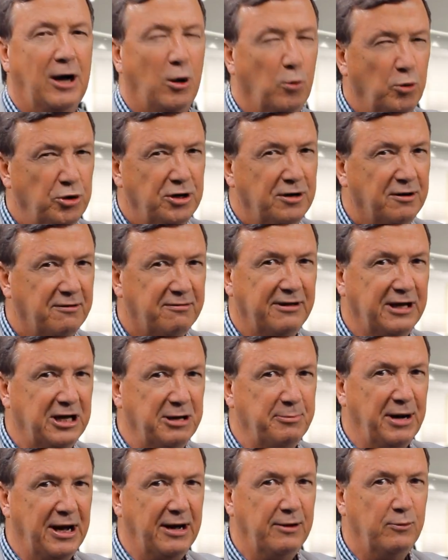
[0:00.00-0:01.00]
I want you to think
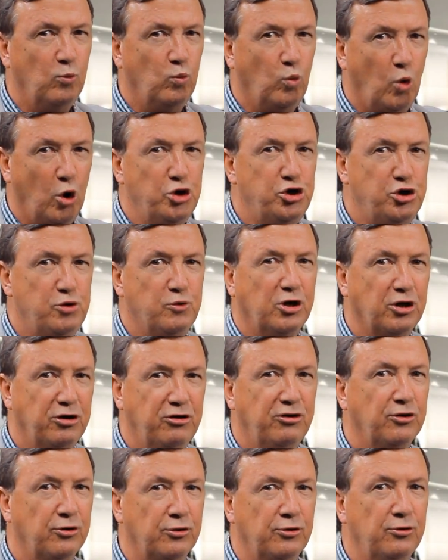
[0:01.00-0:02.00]
about what you
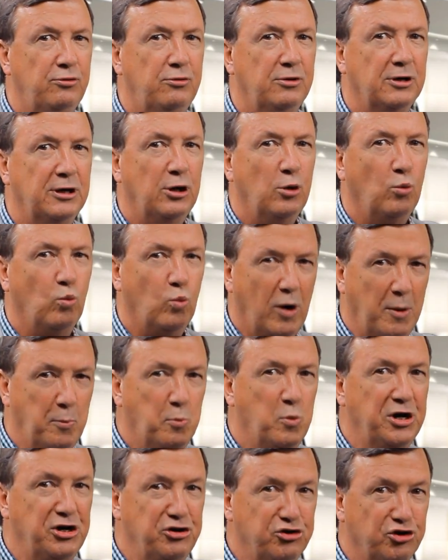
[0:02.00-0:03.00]
can do
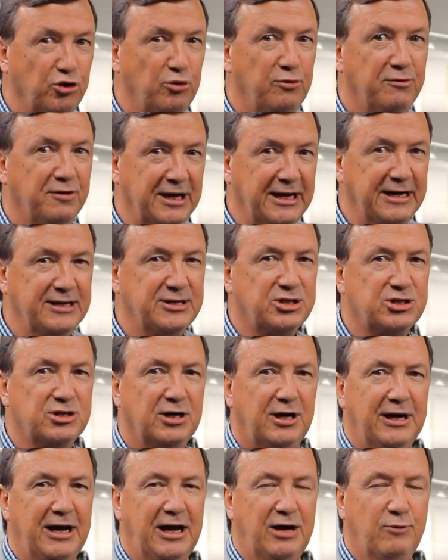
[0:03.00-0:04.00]
When we do this,
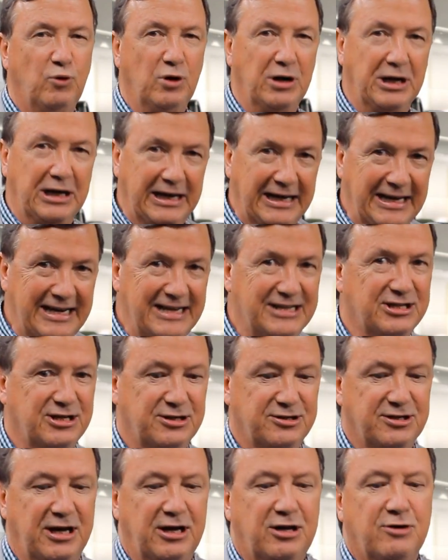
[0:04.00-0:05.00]
it
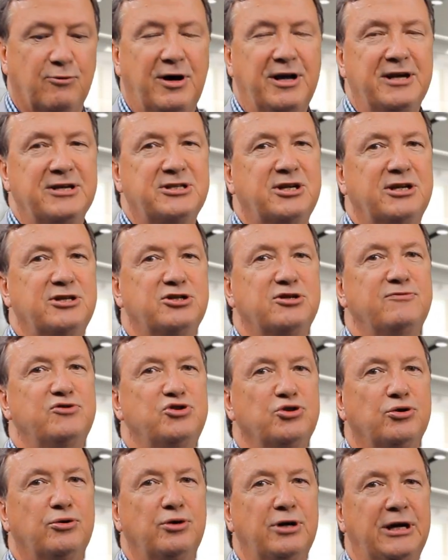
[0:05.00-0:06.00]
releases a greater sense of
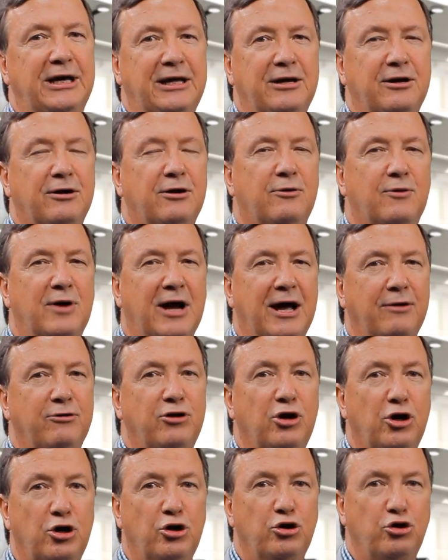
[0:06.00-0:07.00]
joy in and
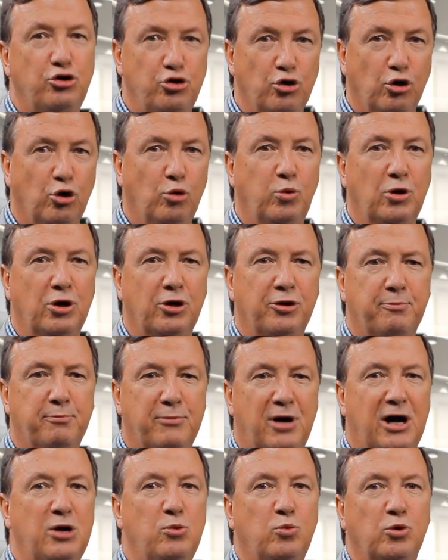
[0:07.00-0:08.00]
around your world,
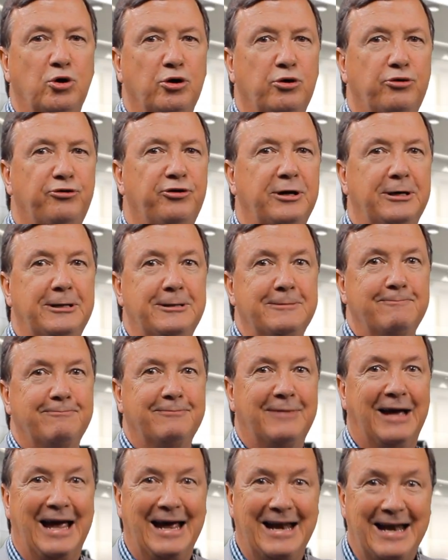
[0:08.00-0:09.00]
my world,
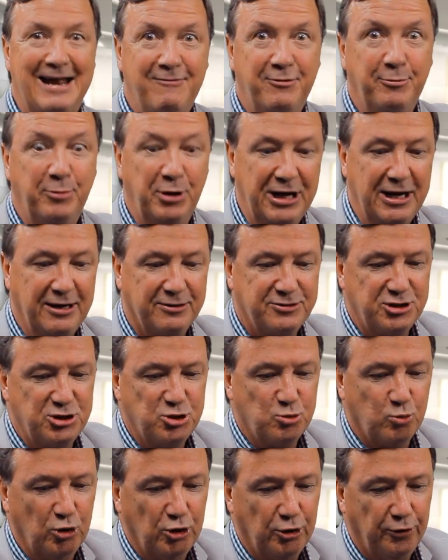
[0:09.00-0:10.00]
and everybody
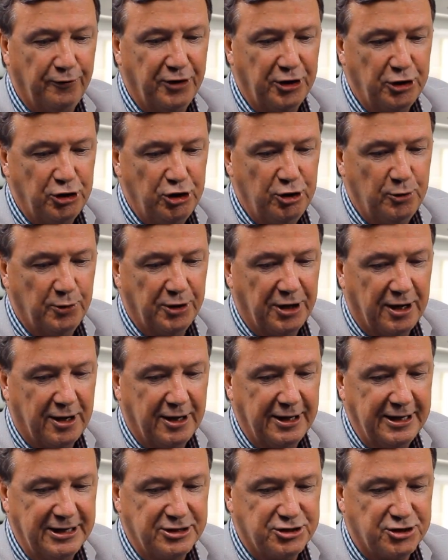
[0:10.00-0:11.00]
else's world that you and
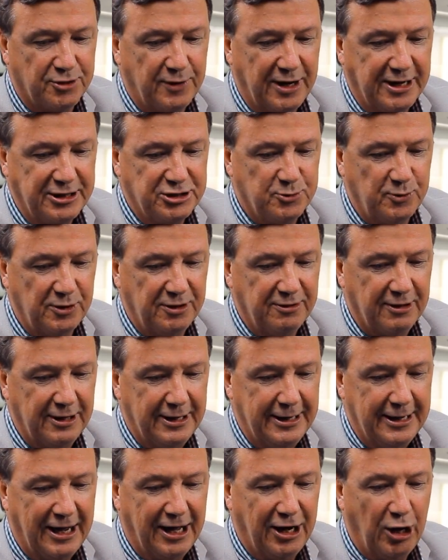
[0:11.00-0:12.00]
I interact with.
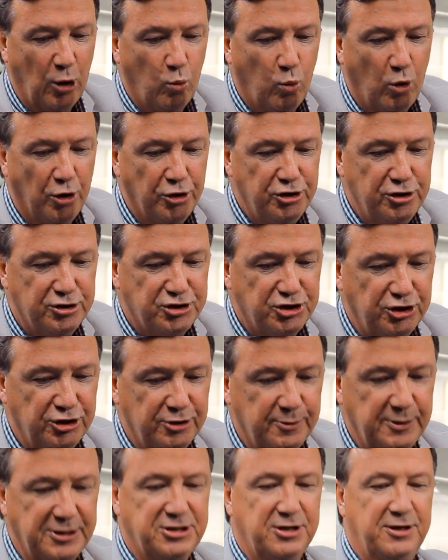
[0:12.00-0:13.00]
And I want you to
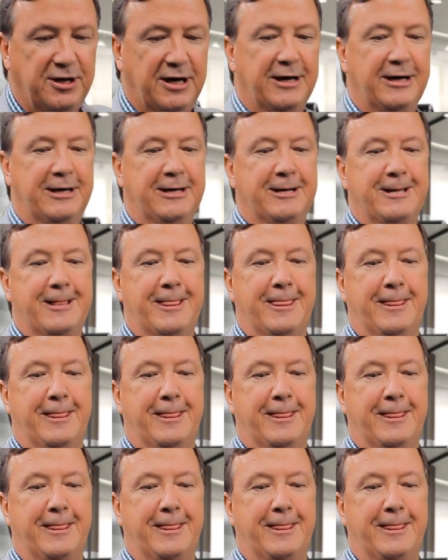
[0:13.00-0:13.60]
do it today.